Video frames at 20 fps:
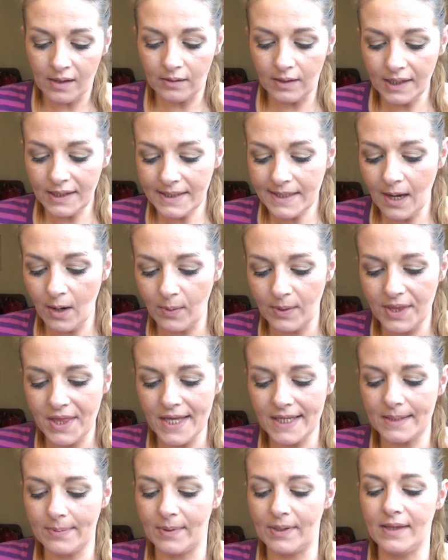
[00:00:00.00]
Let's go with
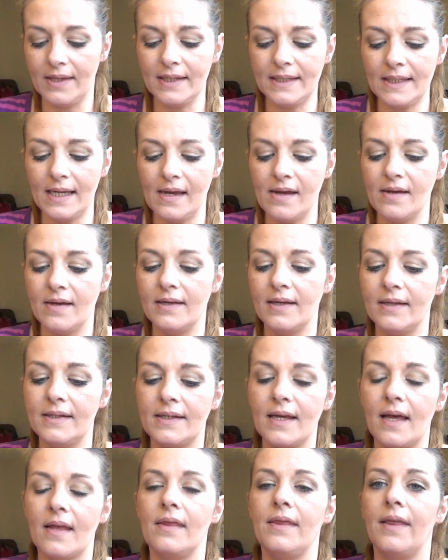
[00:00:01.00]
this one. This
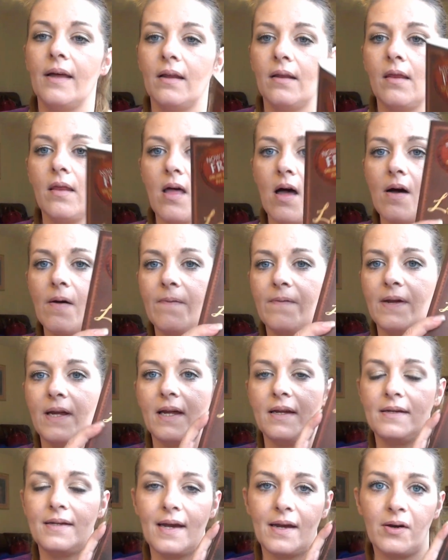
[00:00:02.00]
is the Love
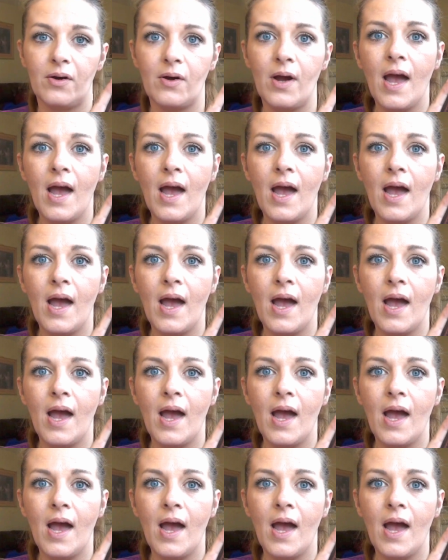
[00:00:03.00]
Dare.